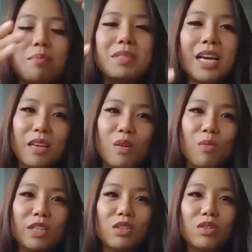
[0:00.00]
I'm telling you
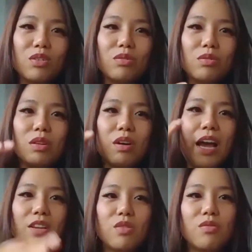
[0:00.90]
what to do
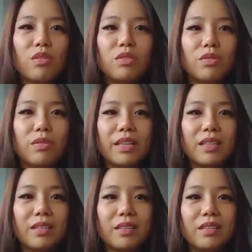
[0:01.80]
and you go do it?